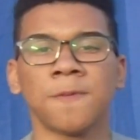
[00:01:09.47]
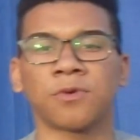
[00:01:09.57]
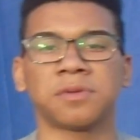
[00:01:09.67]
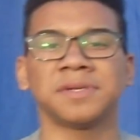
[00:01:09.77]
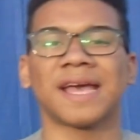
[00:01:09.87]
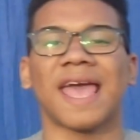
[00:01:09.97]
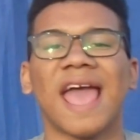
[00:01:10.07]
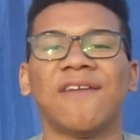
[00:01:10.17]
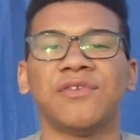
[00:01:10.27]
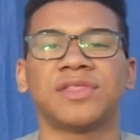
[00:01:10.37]
people think that
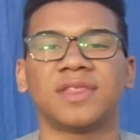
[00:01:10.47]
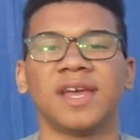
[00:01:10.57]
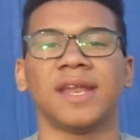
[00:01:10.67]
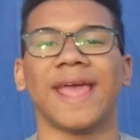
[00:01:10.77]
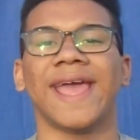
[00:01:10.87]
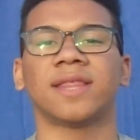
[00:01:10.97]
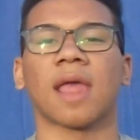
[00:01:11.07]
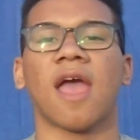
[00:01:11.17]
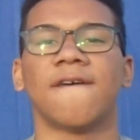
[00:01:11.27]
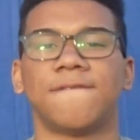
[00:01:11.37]
everything is
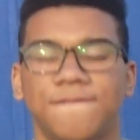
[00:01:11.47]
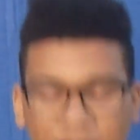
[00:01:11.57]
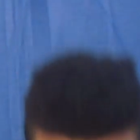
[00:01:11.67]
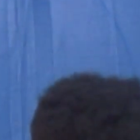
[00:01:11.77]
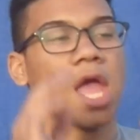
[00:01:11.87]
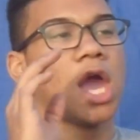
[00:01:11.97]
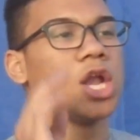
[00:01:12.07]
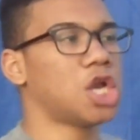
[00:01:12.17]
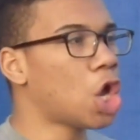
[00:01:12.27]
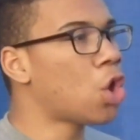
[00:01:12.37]
funny.
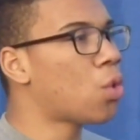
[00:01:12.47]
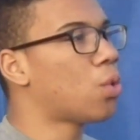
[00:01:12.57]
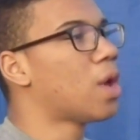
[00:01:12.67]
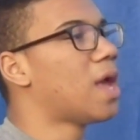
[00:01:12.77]
No,